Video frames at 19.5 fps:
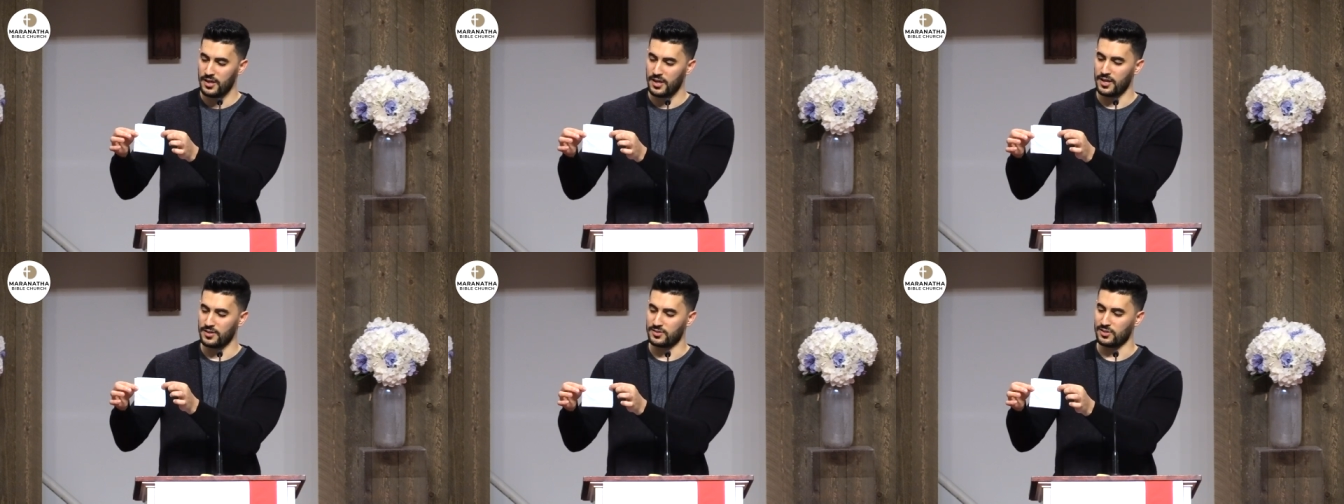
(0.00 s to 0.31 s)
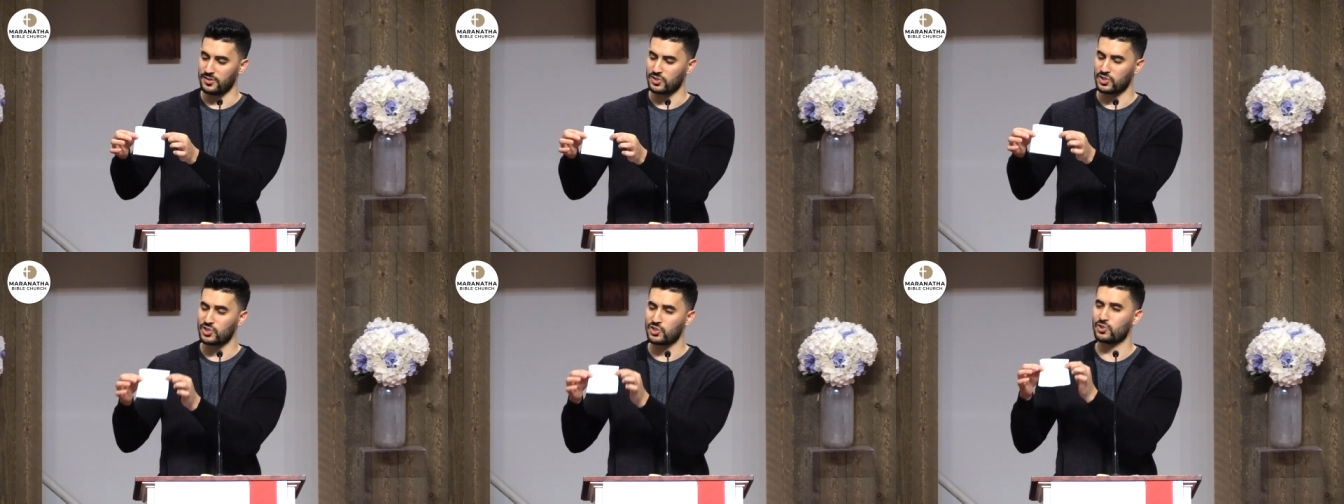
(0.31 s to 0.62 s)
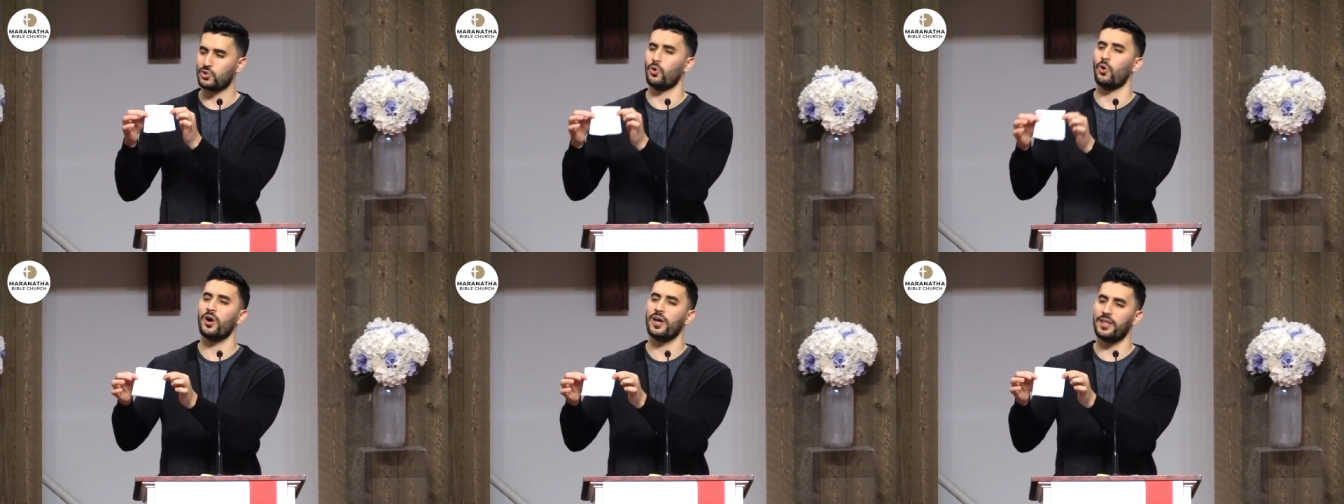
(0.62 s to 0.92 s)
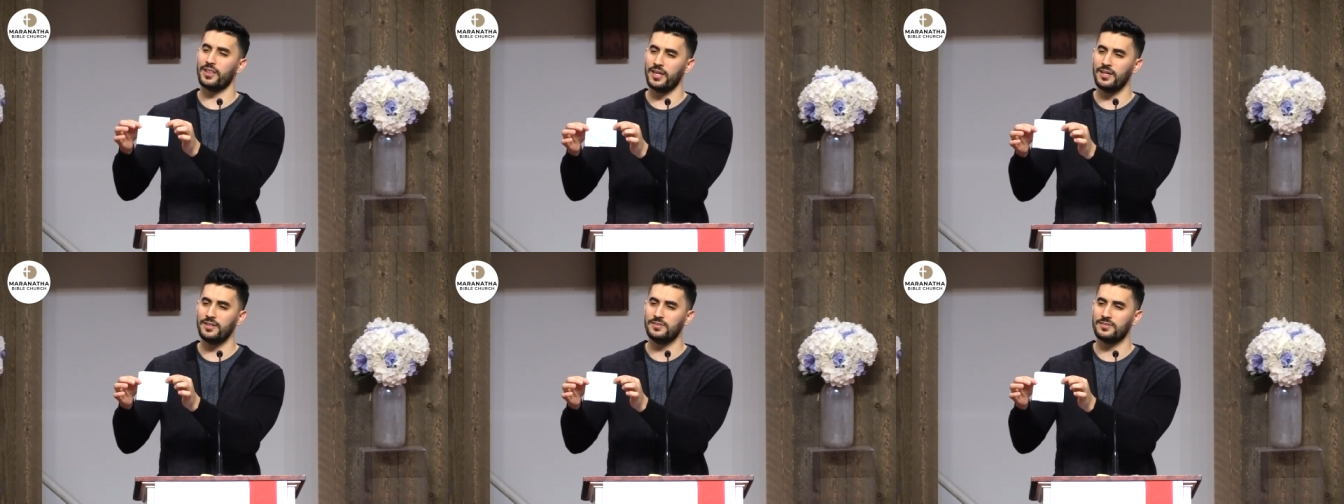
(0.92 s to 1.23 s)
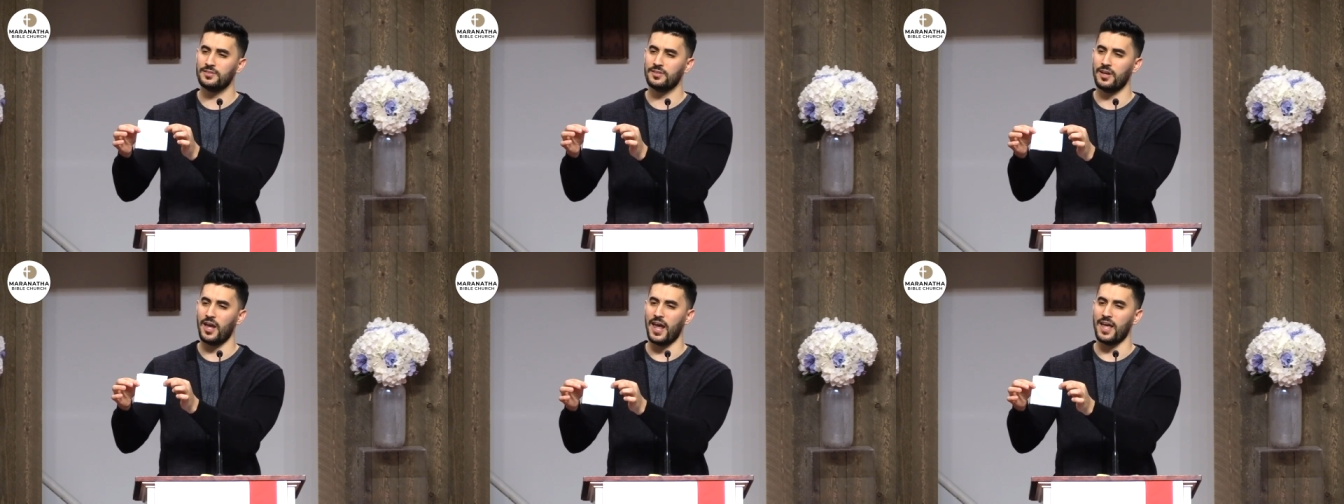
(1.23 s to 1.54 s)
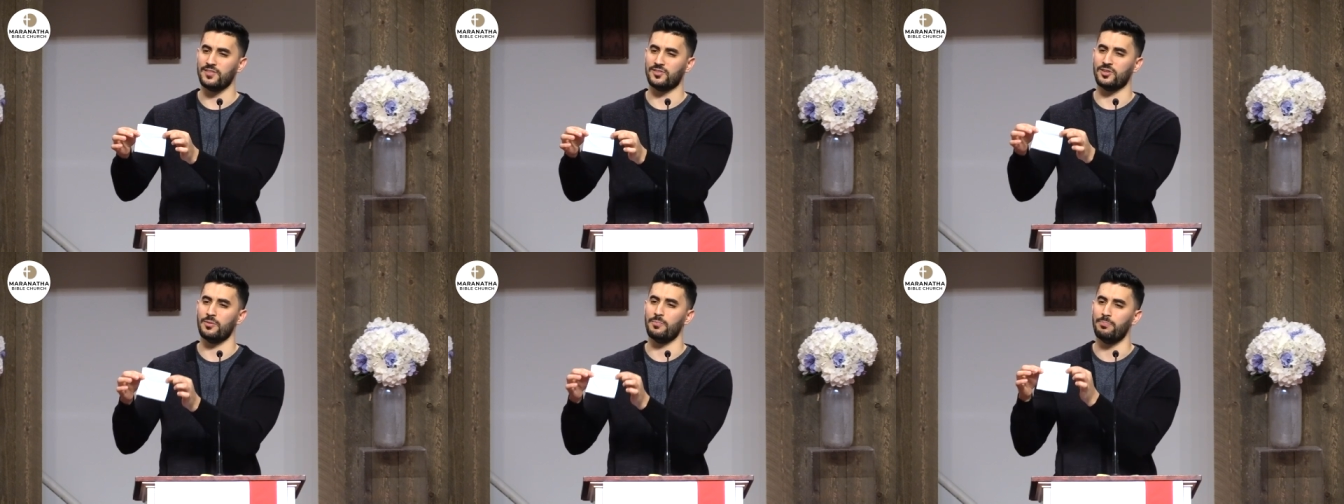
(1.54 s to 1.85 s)
and to soil it
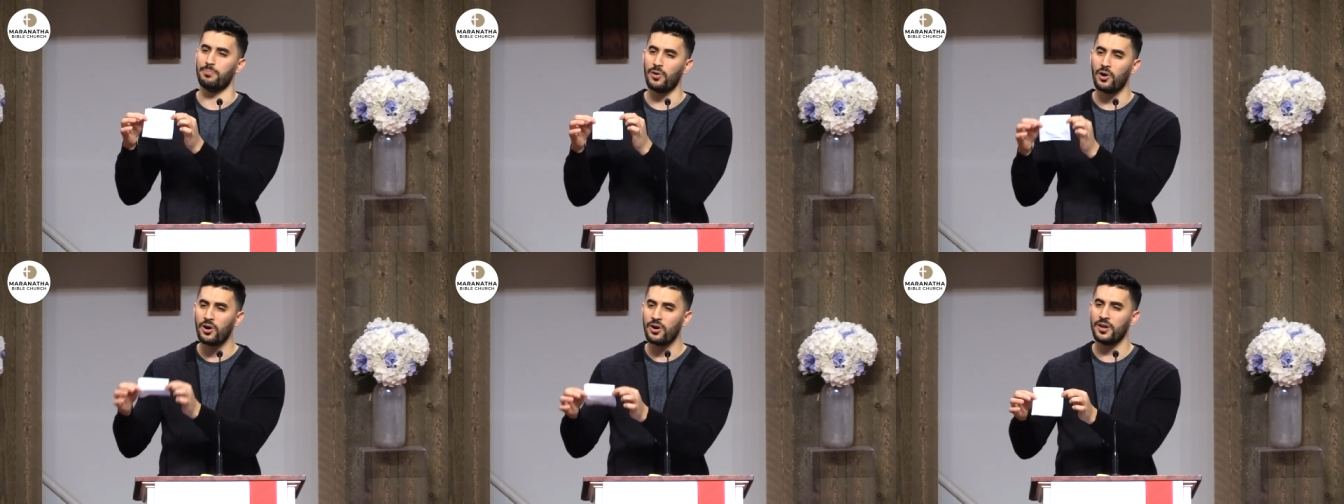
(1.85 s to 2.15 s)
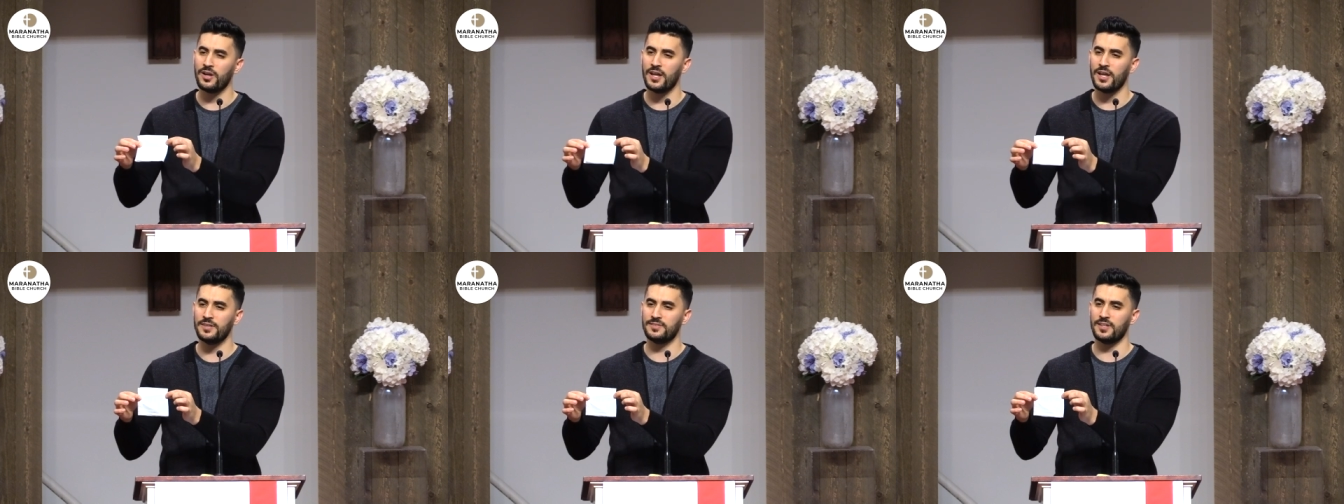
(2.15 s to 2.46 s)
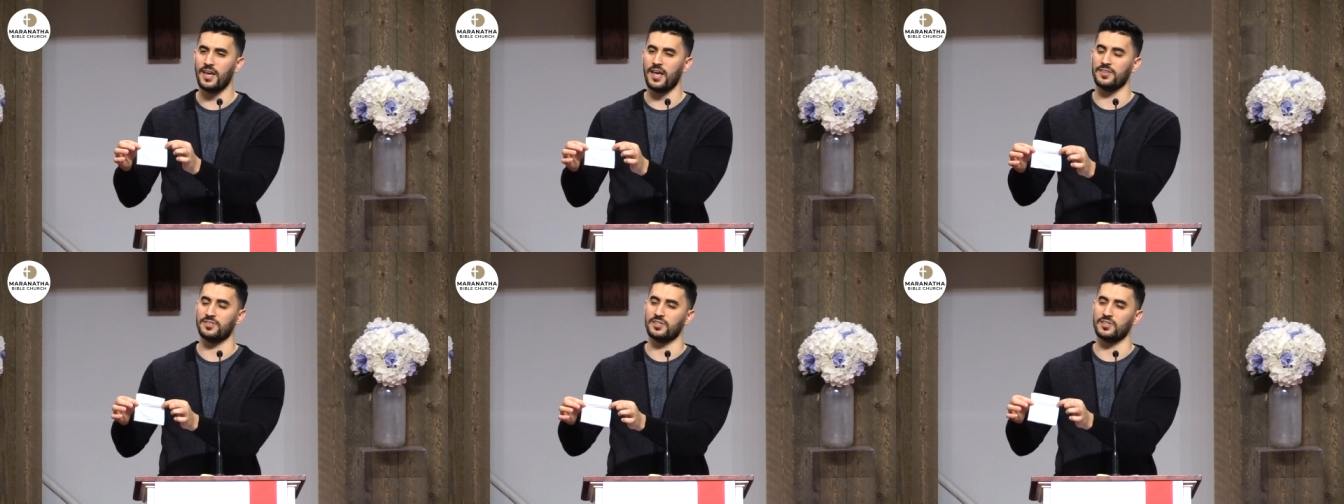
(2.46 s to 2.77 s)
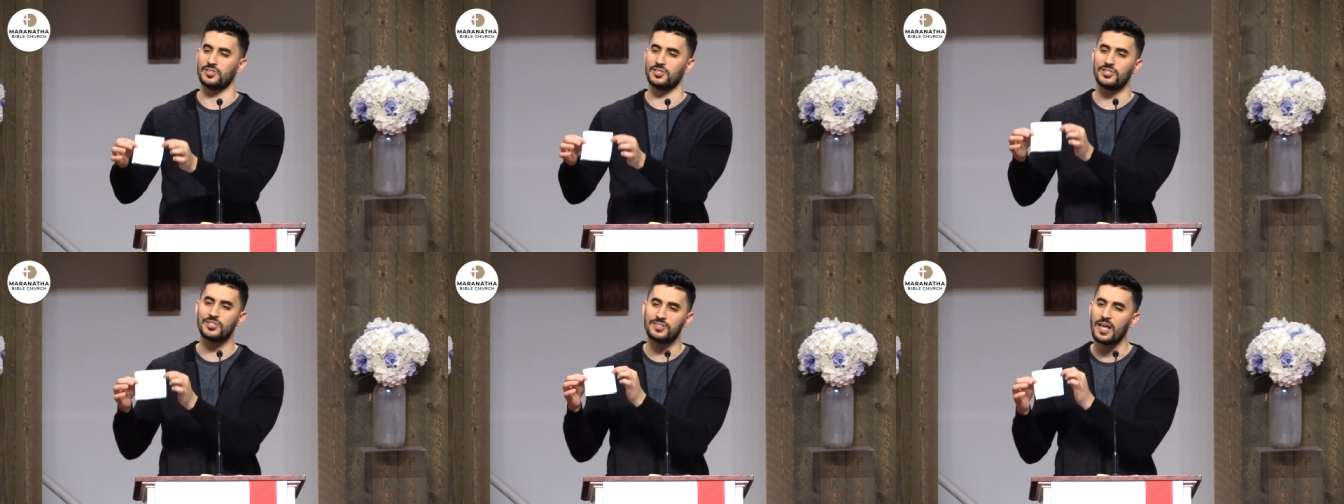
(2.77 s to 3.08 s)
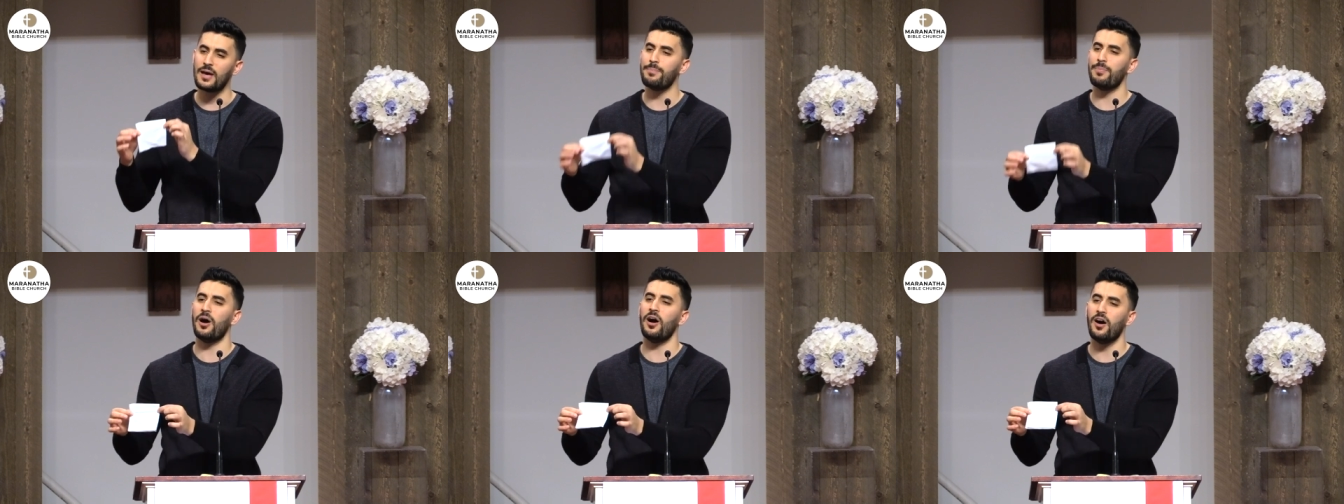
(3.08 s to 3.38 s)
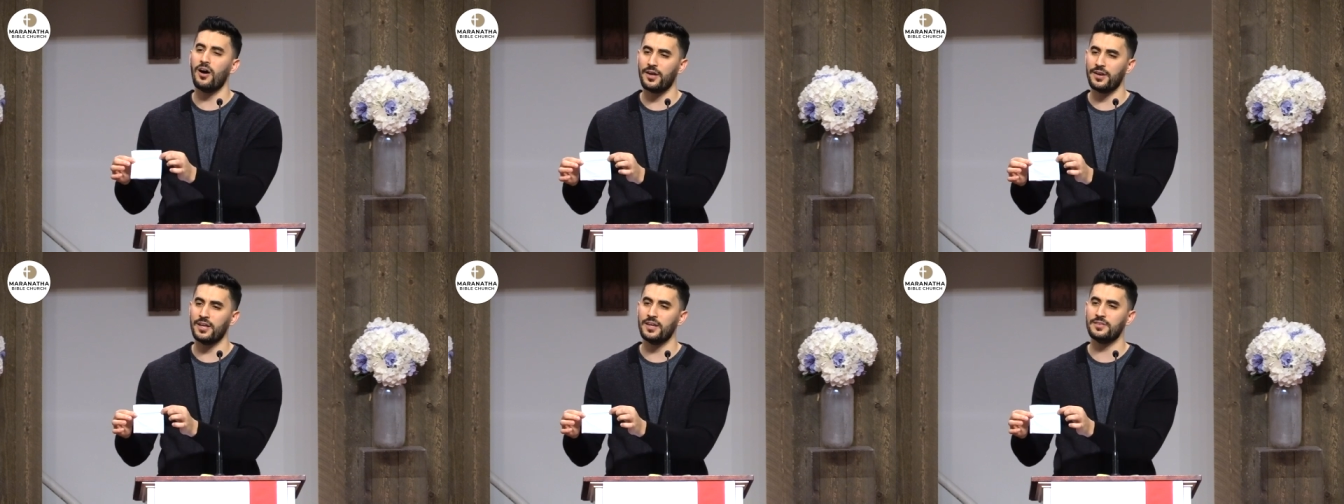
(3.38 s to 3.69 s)
and to burn it and to step
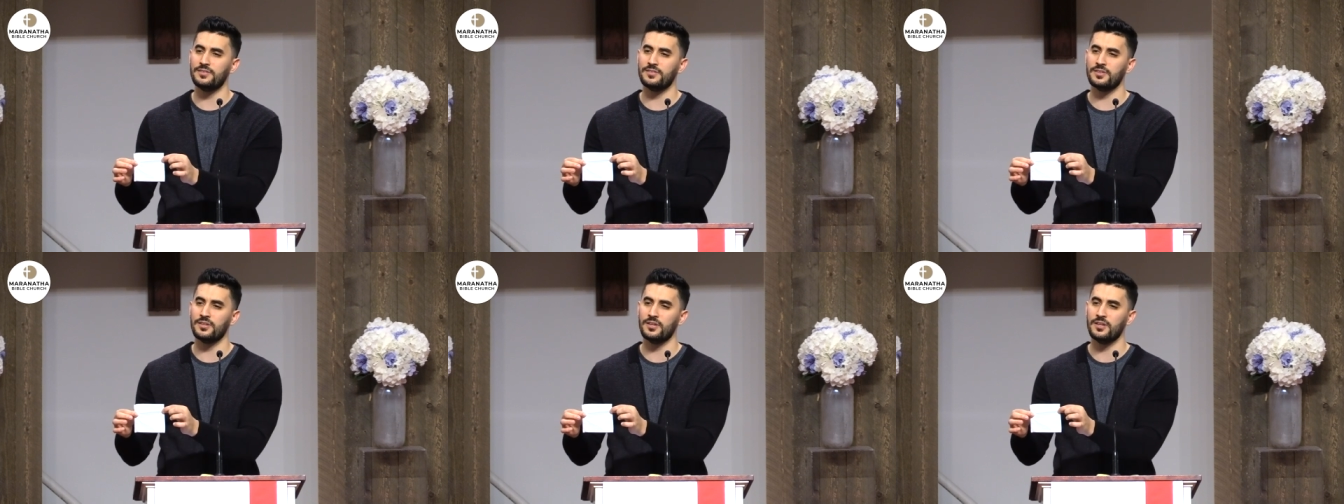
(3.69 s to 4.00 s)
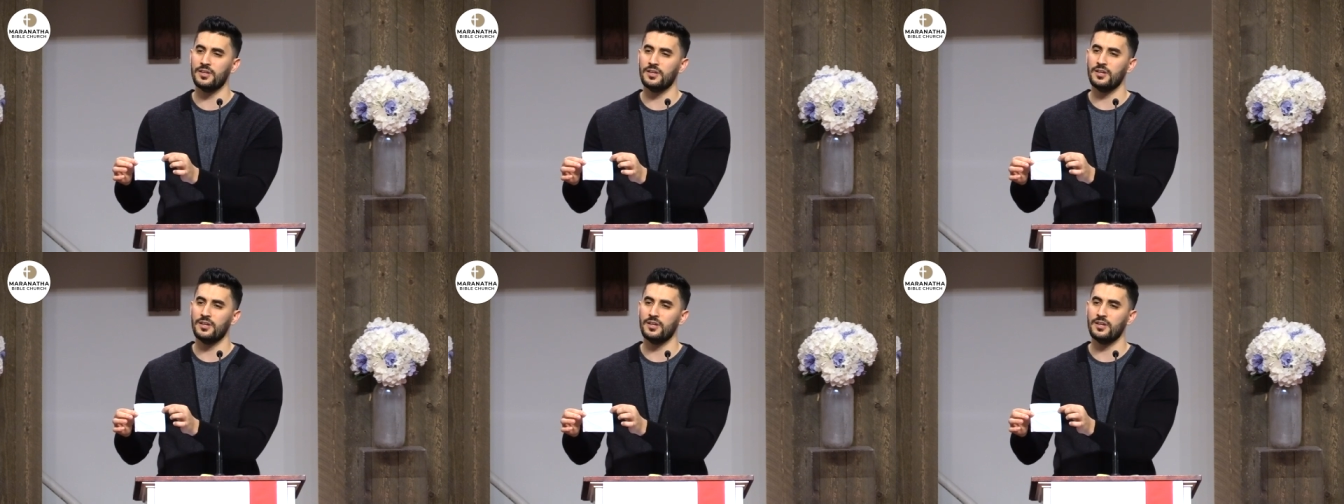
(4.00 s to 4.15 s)
on it,